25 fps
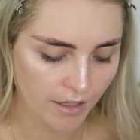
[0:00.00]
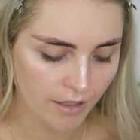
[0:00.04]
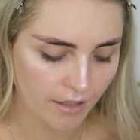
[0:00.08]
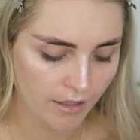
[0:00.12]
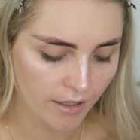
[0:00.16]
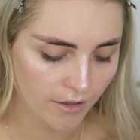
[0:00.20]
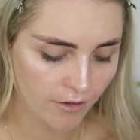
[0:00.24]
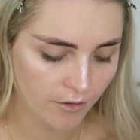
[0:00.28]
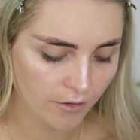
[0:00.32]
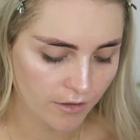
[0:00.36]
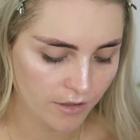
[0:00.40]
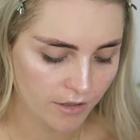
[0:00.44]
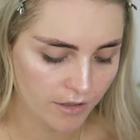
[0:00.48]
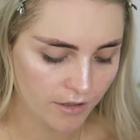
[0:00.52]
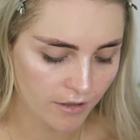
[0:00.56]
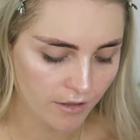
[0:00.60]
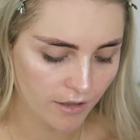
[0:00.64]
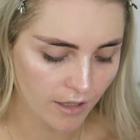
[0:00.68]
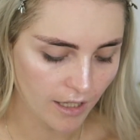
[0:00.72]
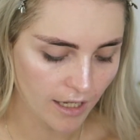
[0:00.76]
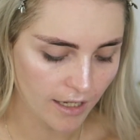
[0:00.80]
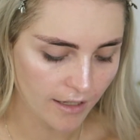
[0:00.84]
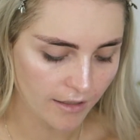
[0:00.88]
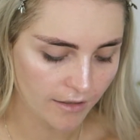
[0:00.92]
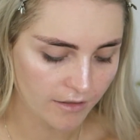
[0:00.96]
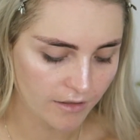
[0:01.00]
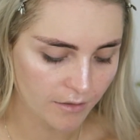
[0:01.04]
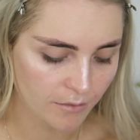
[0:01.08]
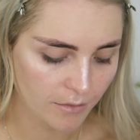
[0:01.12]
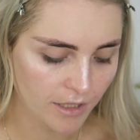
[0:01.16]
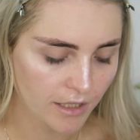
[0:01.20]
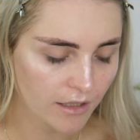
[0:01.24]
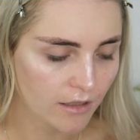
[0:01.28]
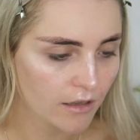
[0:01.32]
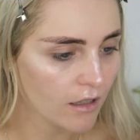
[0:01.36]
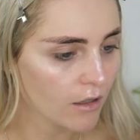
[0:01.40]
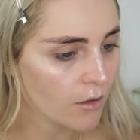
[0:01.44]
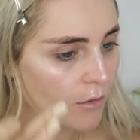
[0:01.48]
and I also like to be
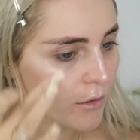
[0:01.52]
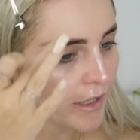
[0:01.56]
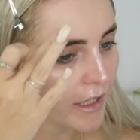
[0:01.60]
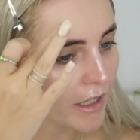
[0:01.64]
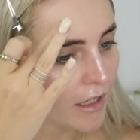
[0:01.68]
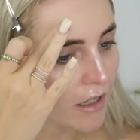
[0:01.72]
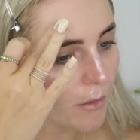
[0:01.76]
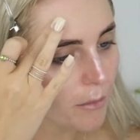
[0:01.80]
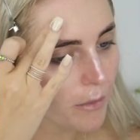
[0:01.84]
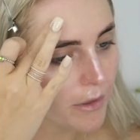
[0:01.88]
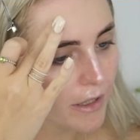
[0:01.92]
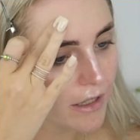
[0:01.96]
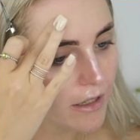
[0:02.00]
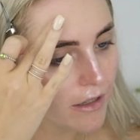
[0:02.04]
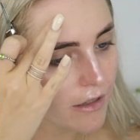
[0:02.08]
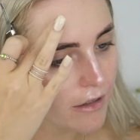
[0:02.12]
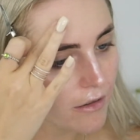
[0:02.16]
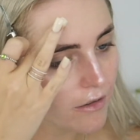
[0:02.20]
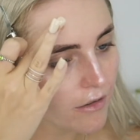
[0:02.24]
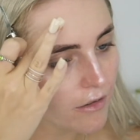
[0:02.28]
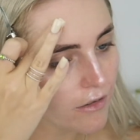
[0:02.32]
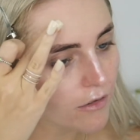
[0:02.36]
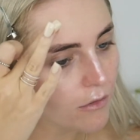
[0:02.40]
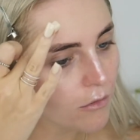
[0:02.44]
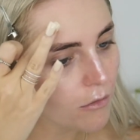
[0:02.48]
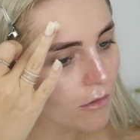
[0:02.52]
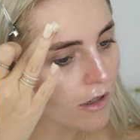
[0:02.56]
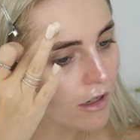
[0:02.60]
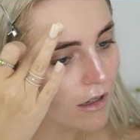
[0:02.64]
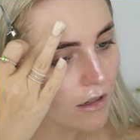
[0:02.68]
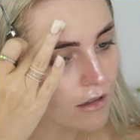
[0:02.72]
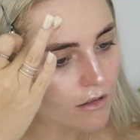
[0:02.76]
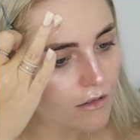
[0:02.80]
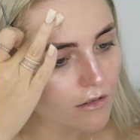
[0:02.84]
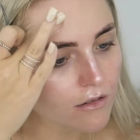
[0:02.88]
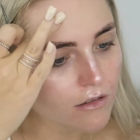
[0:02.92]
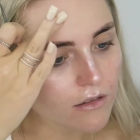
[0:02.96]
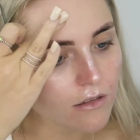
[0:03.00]
glowy up here as
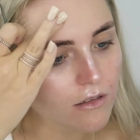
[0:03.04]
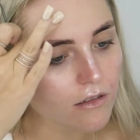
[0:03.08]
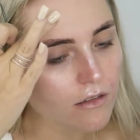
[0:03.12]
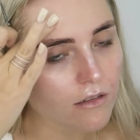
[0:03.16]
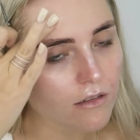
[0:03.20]
well.